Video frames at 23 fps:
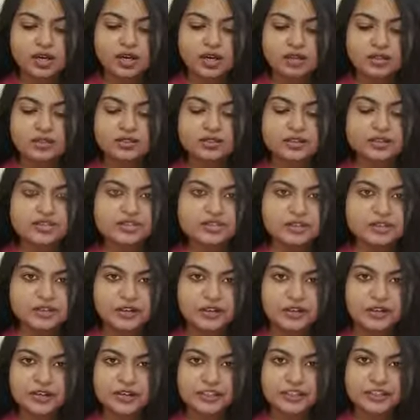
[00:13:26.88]
since you're
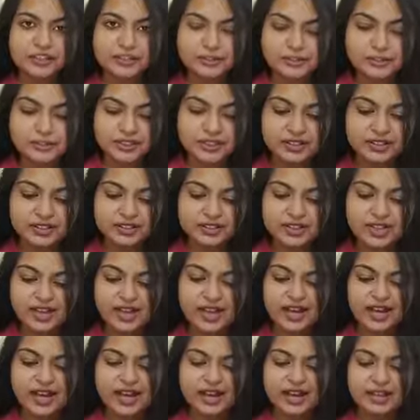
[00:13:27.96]
our student,
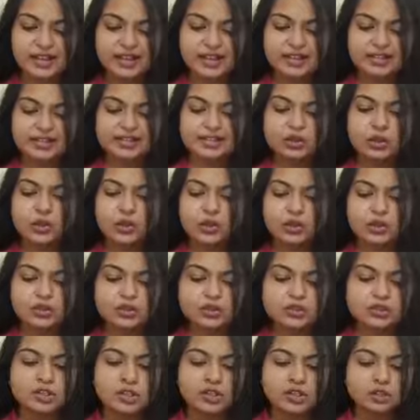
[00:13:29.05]
and all
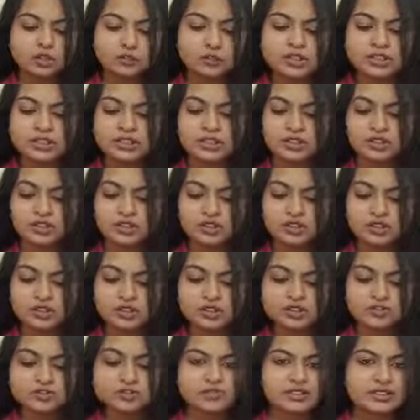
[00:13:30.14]
the
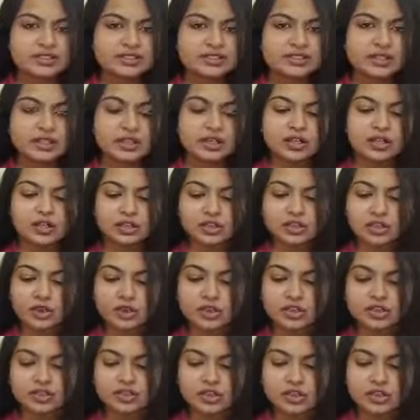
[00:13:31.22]
documentation, visa,
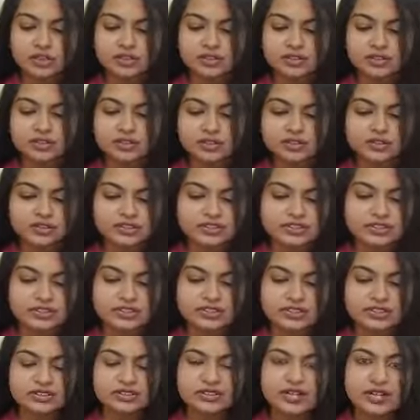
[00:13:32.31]
lodging,
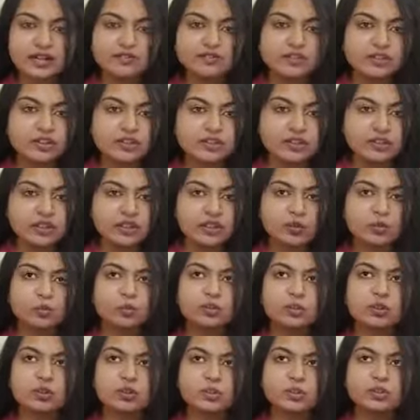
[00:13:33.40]
services, everything,
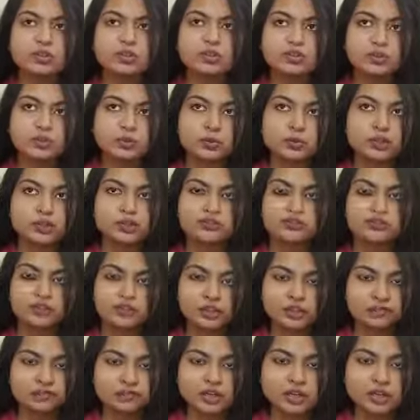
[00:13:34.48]
we will do it free
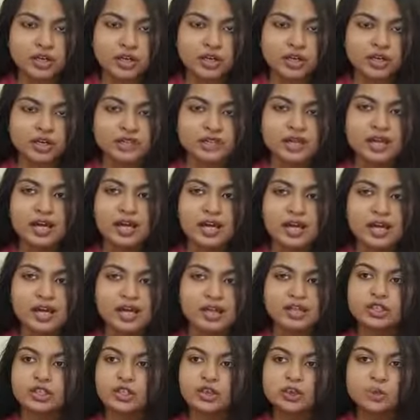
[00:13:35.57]
of charge,
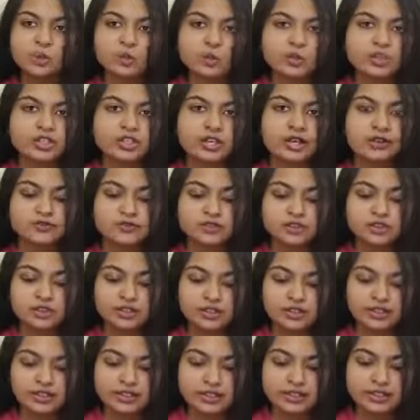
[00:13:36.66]
and you won't have to
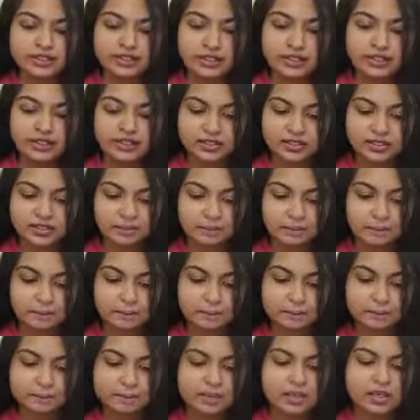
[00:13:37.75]
take that headache.
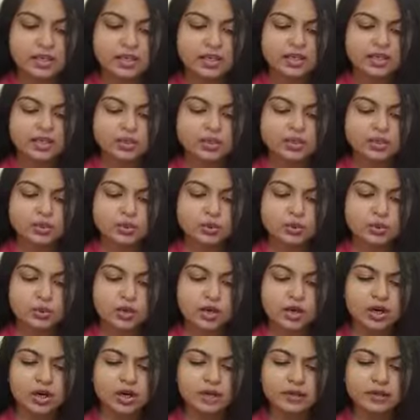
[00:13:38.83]
So
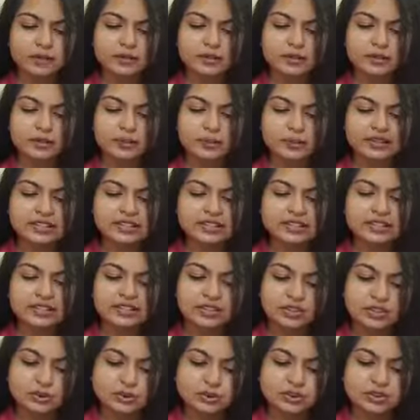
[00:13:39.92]
the PT
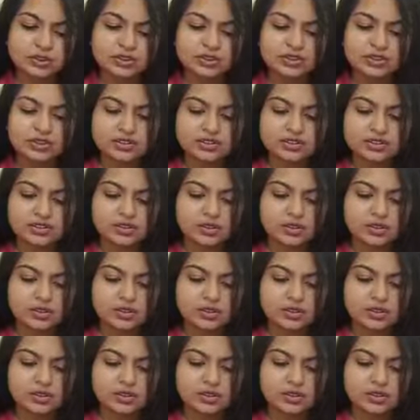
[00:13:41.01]
students